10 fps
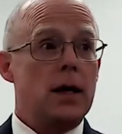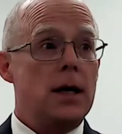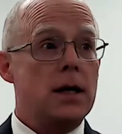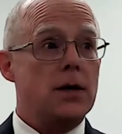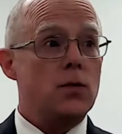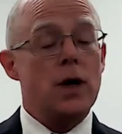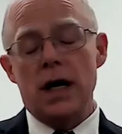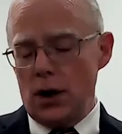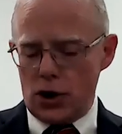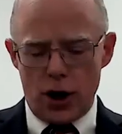is when
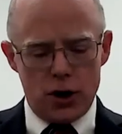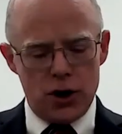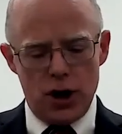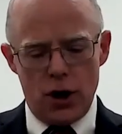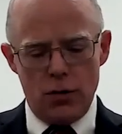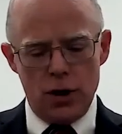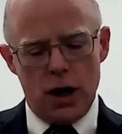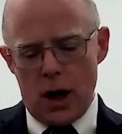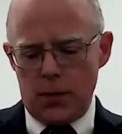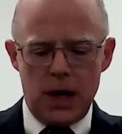in a church. You know, you
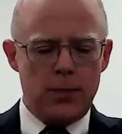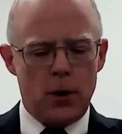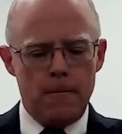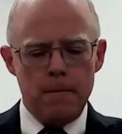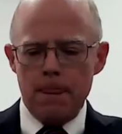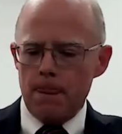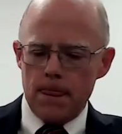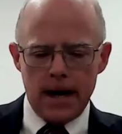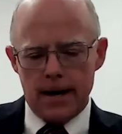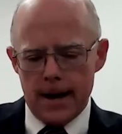get people
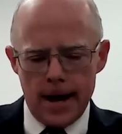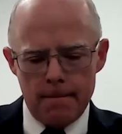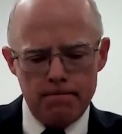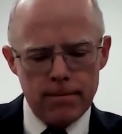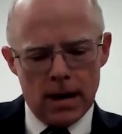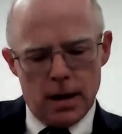they come,